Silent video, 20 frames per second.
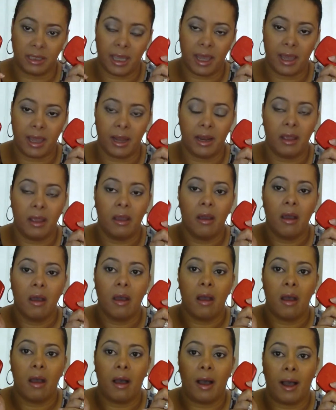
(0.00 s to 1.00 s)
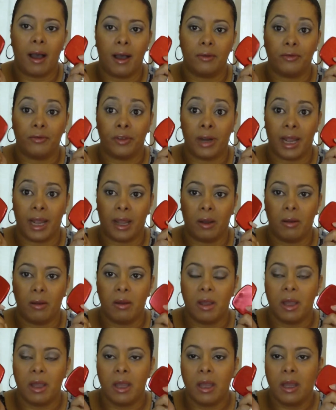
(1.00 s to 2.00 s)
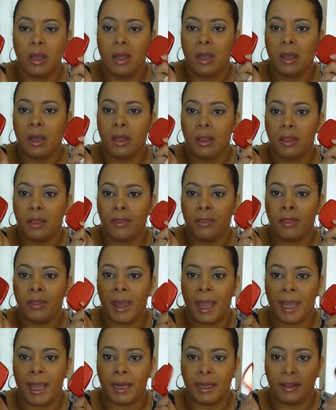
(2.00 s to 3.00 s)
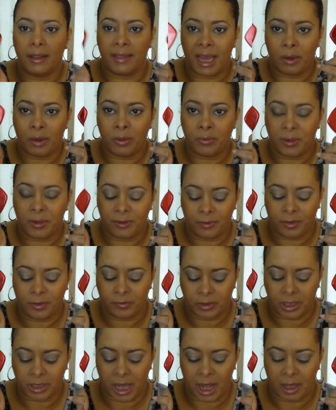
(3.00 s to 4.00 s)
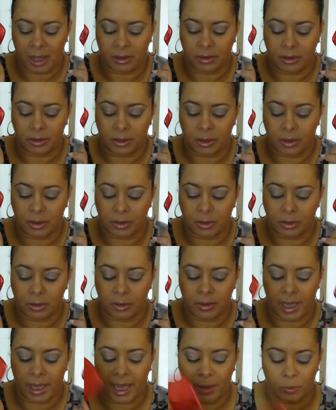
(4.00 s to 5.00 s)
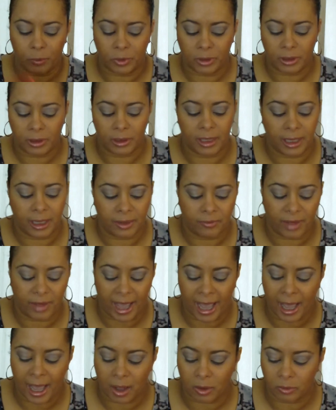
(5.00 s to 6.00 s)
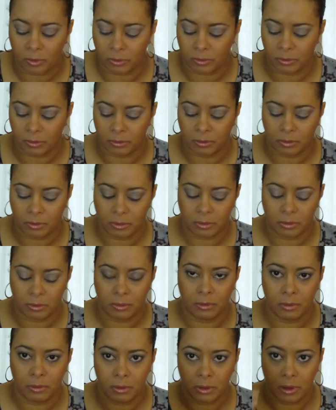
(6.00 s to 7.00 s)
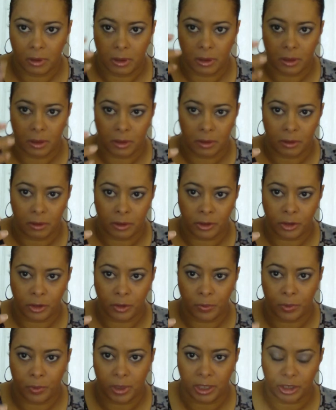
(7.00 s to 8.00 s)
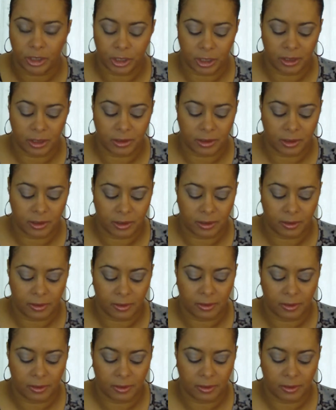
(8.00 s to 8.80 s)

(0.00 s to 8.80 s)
kit uh, for now, then that would be $50. So that would leave out the two brushes,